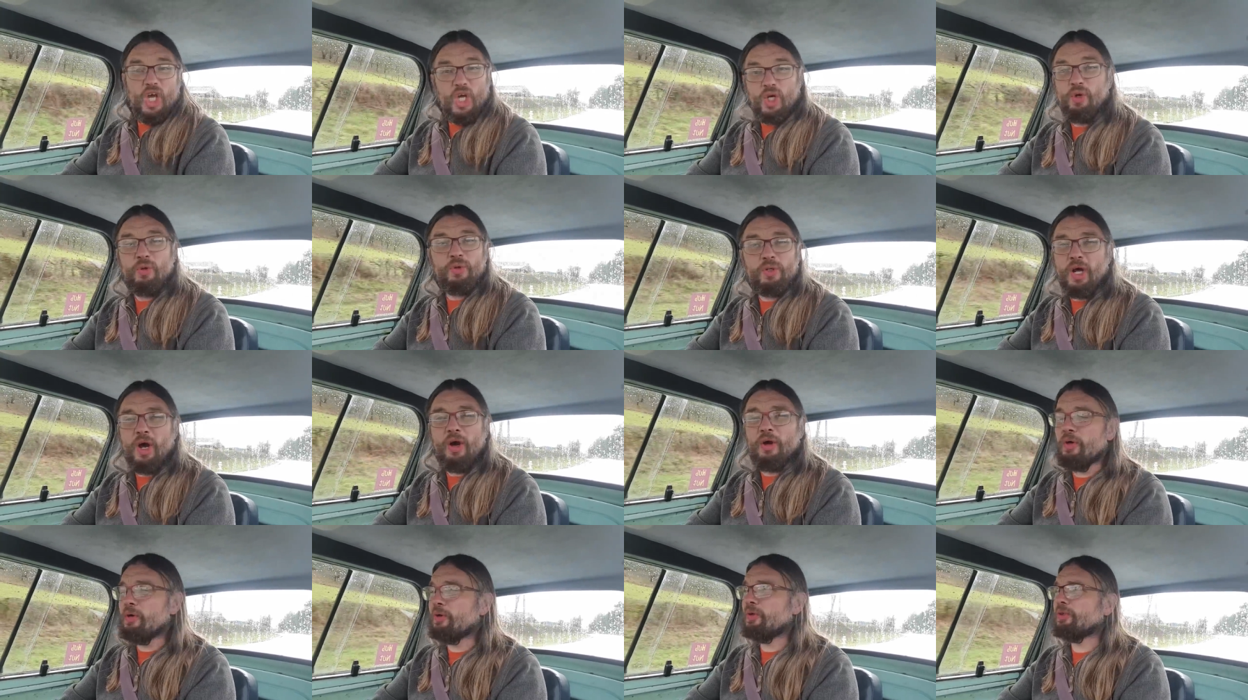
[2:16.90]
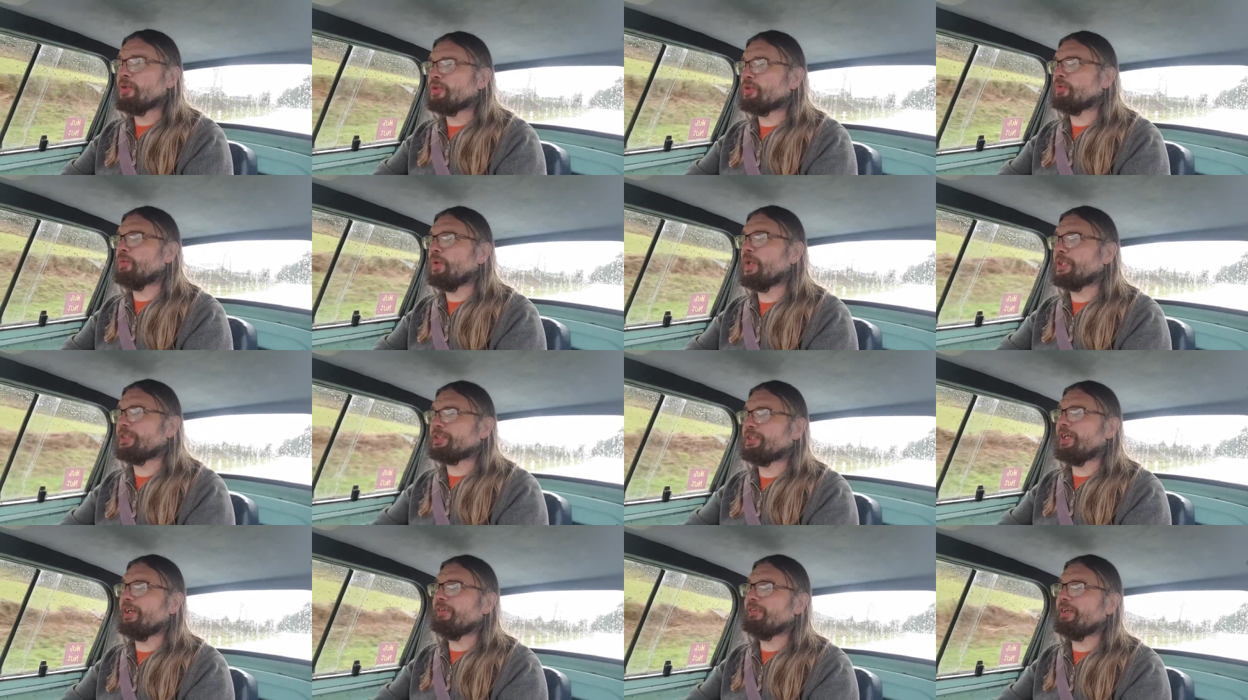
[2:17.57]
who knows which
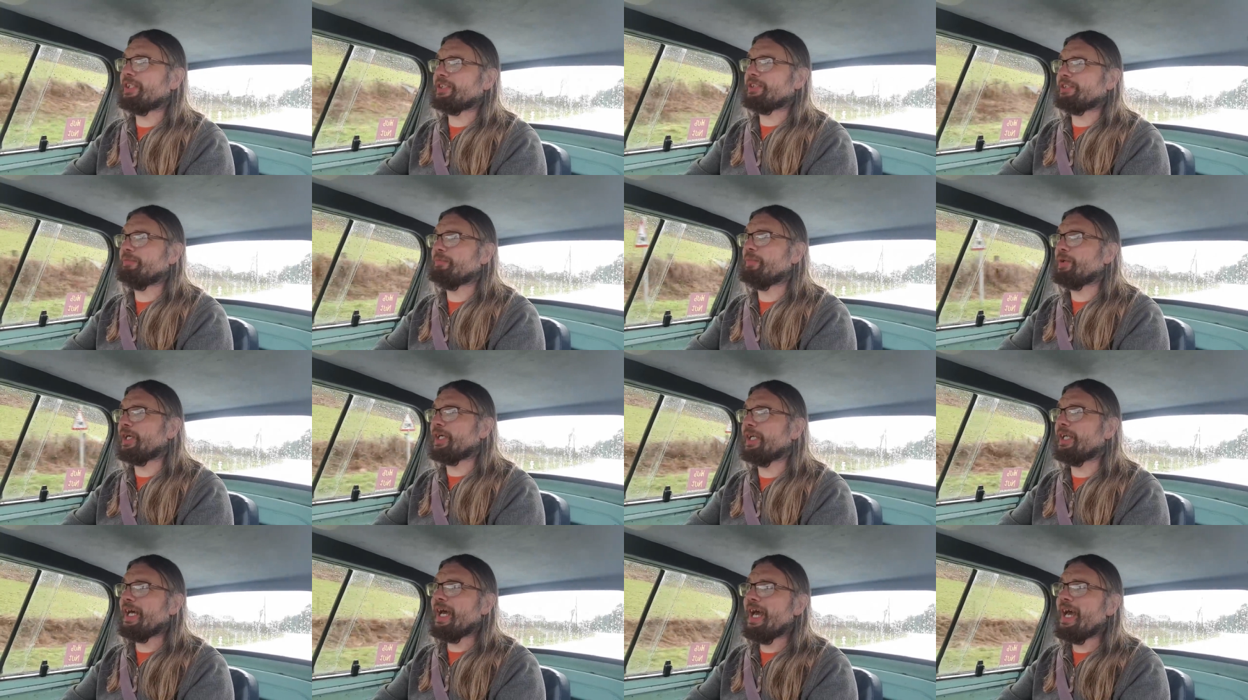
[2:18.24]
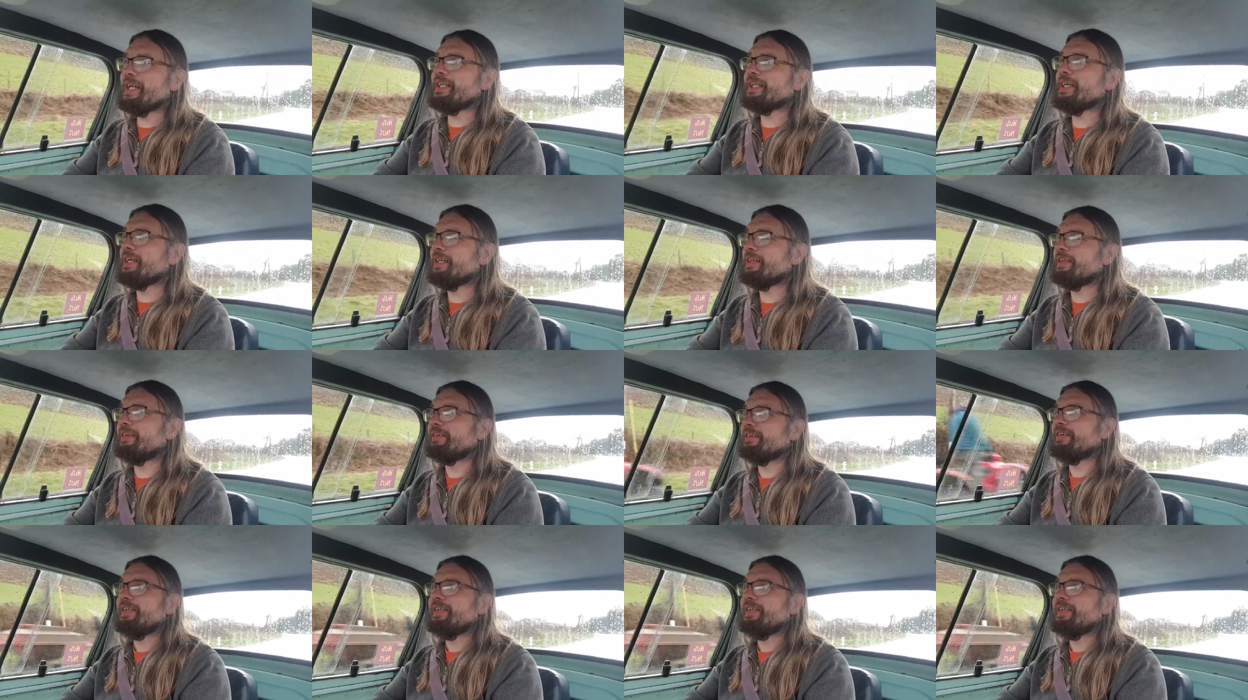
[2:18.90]
direction we're going to head in.